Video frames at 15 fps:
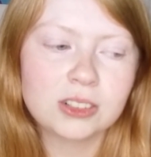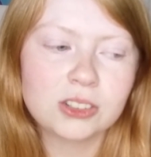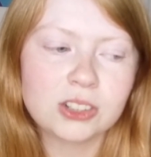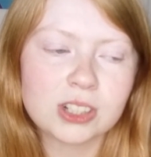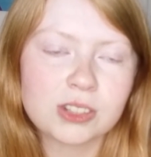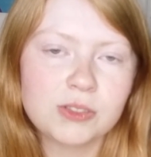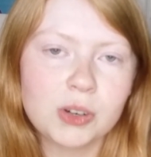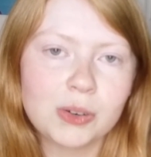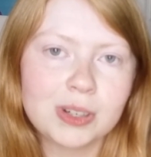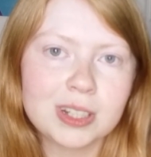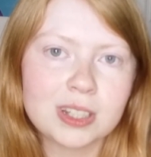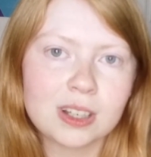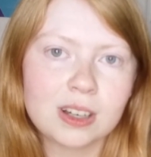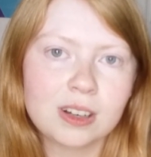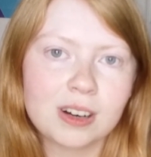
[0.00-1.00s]
just
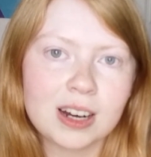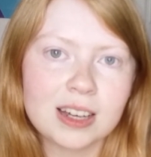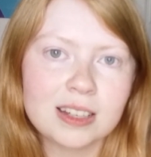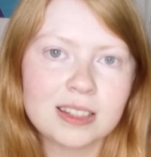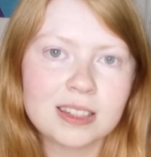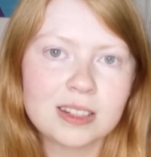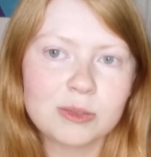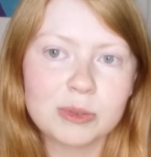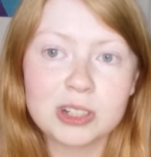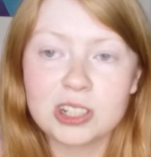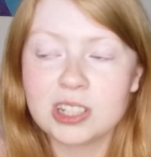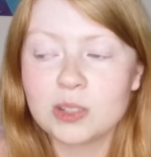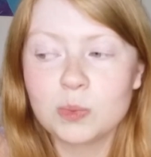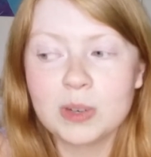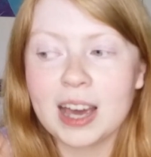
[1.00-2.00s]
focus on Christ,
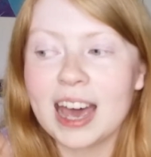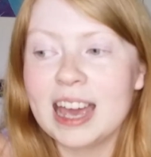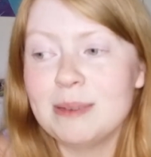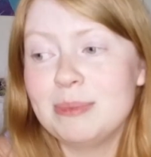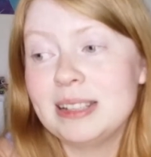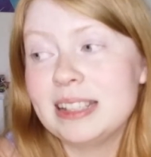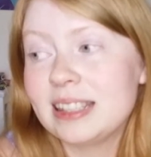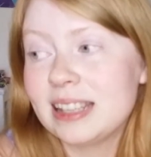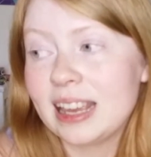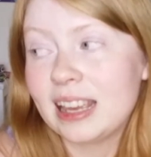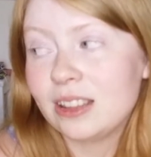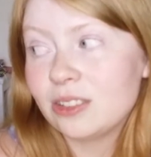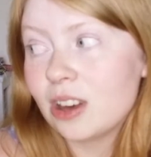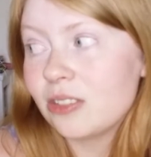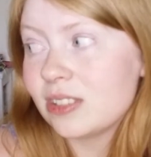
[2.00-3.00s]
which is what I've been
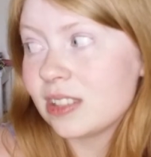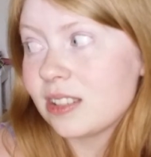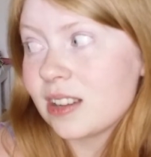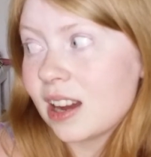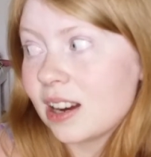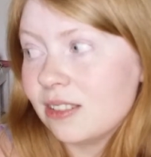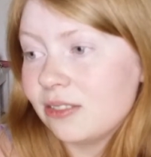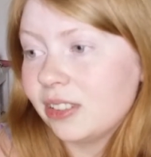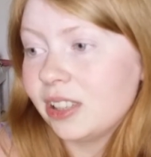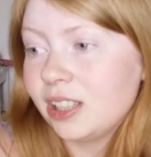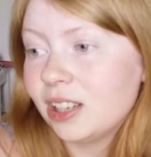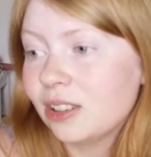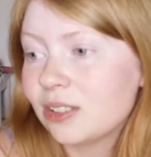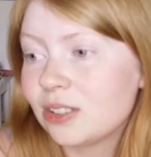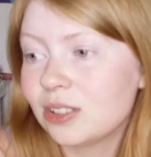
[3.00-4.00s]
saying throughout this entire
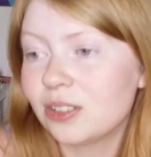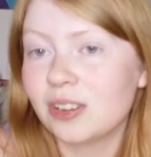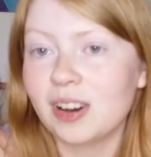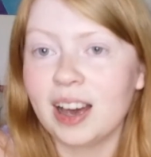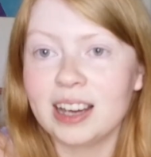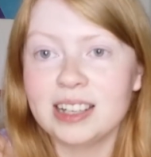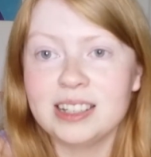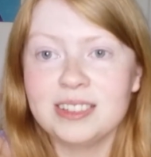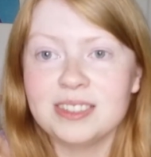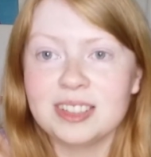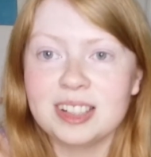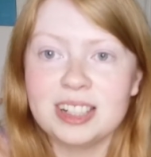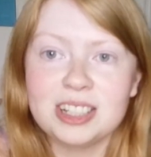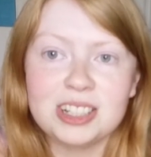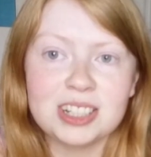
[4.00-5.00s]
video. So I
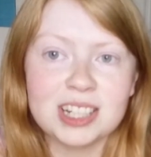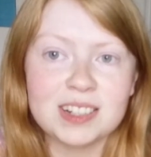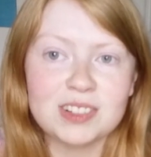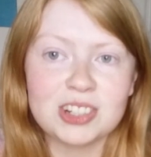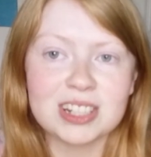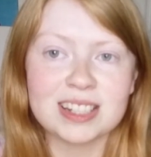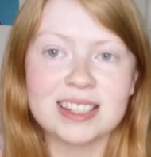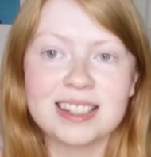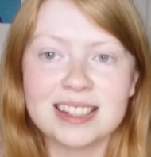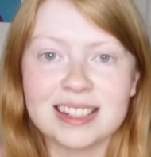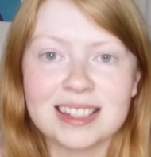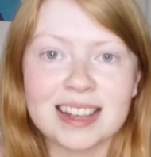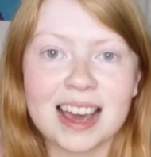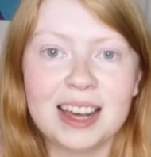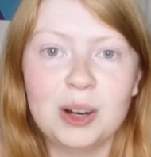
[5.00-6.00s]
really should have just
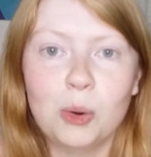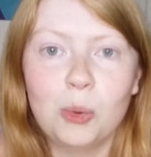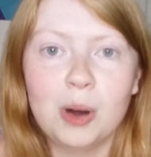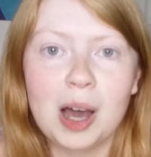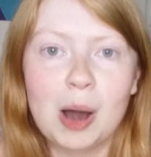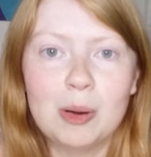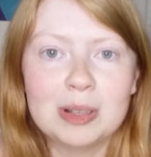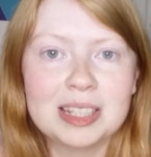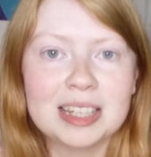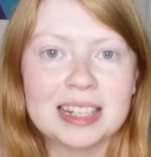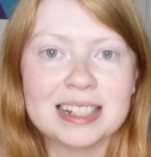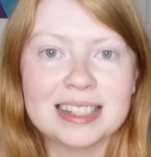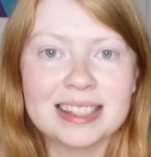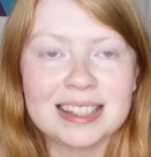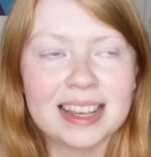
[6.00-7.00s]
decided what I was
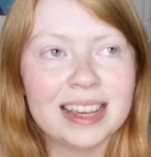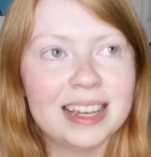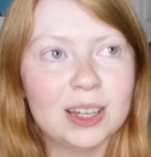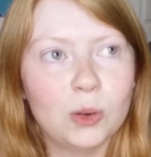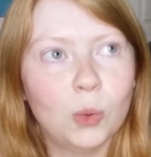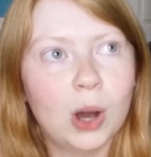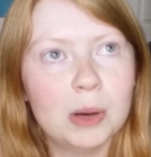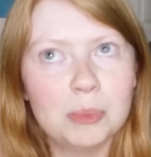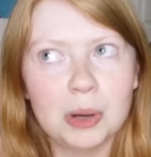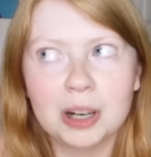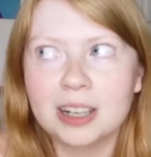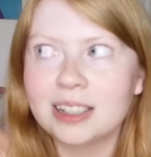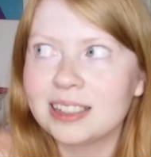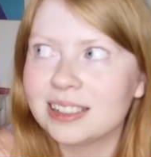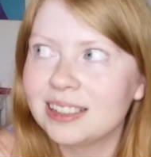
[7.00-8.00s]
gonna say and what
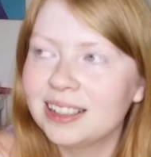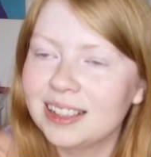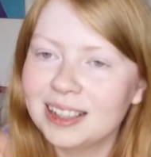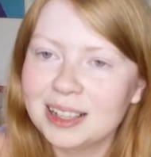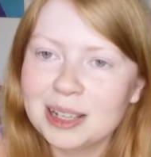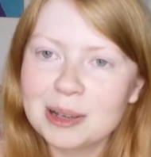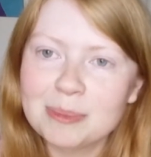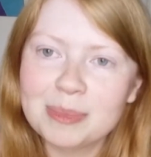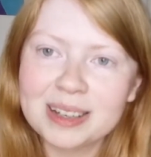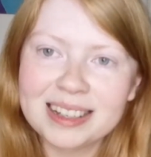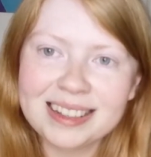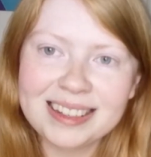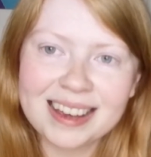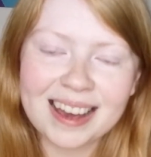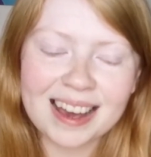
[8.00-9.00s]
part.
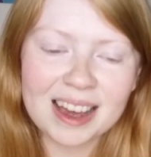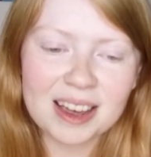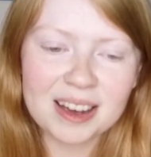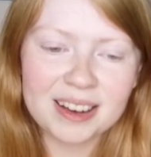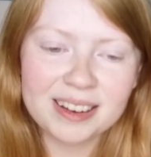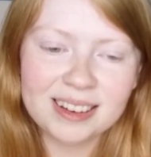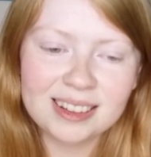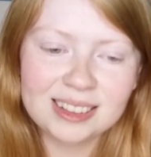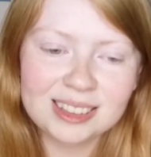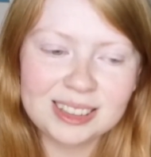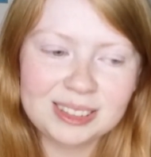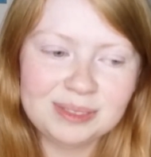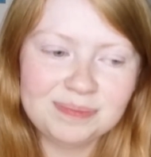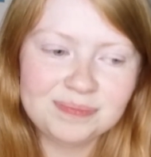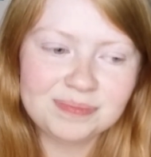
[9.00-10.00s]
But yeah,
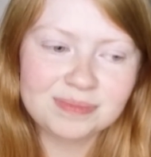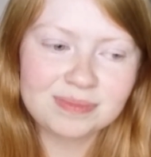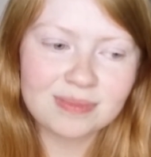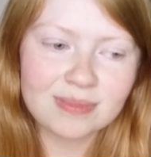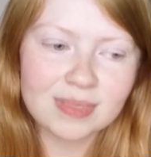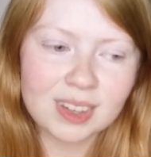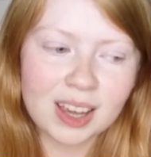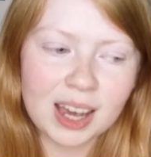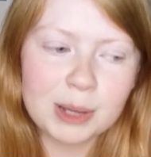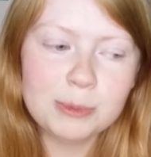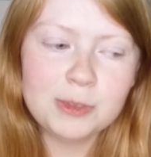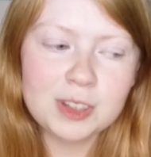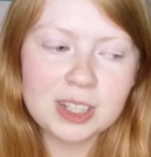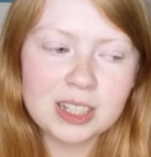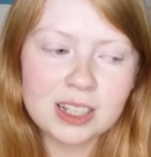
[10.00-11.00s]
I'm
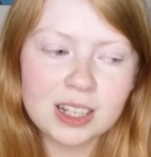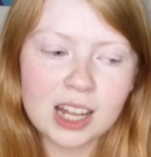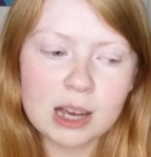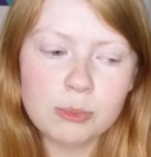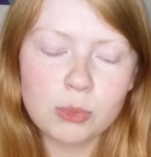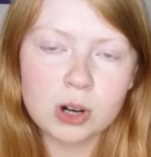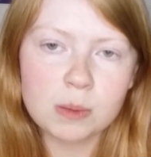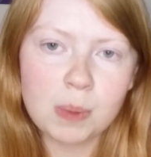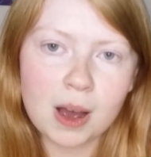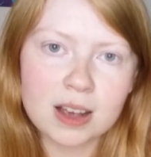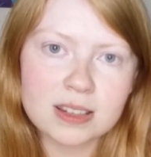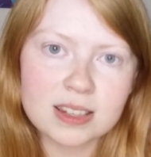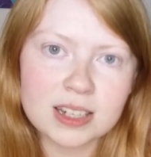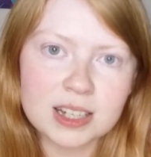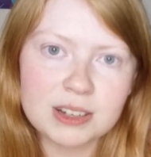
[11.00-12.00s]
feeling a lot more
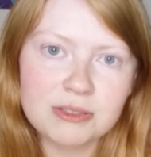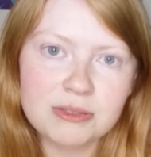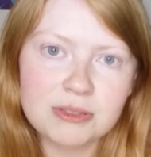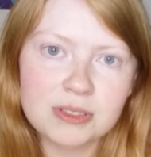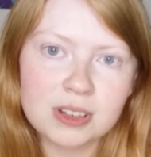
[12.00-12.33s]
positive.